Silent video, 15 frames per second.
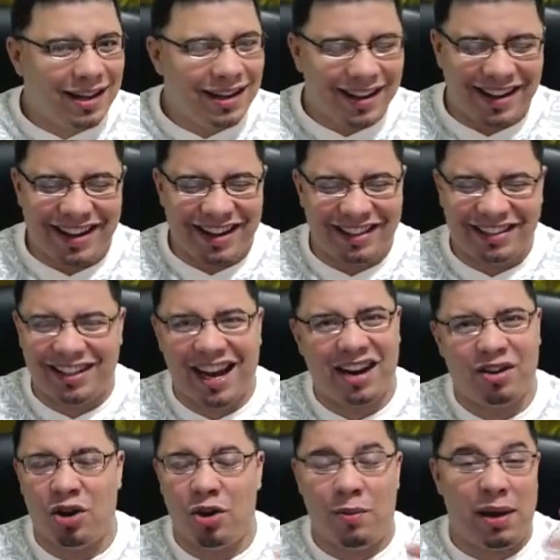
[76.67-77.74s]
I
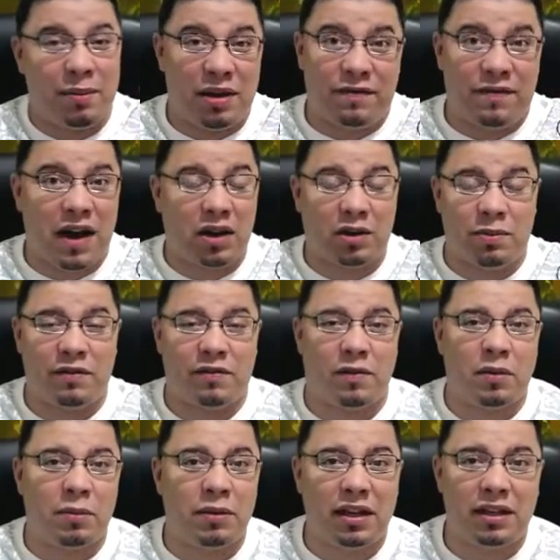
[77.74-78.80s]
don't know, maybe it followed me
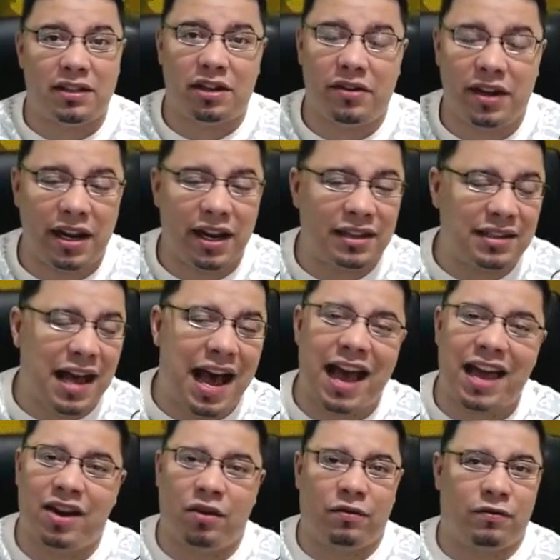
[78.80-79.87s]
from the military days,
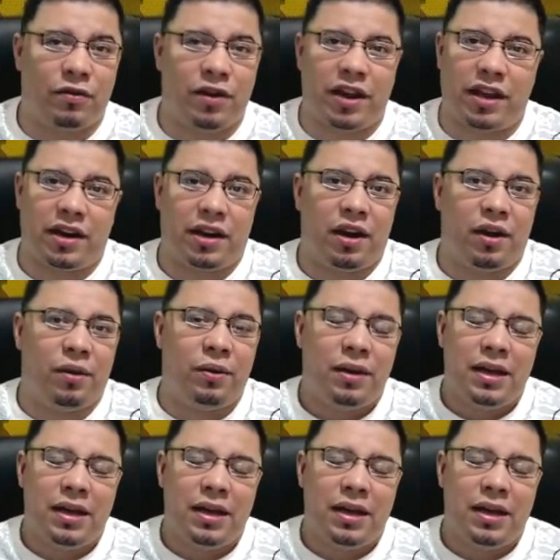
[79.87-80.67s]
I don't freaking know.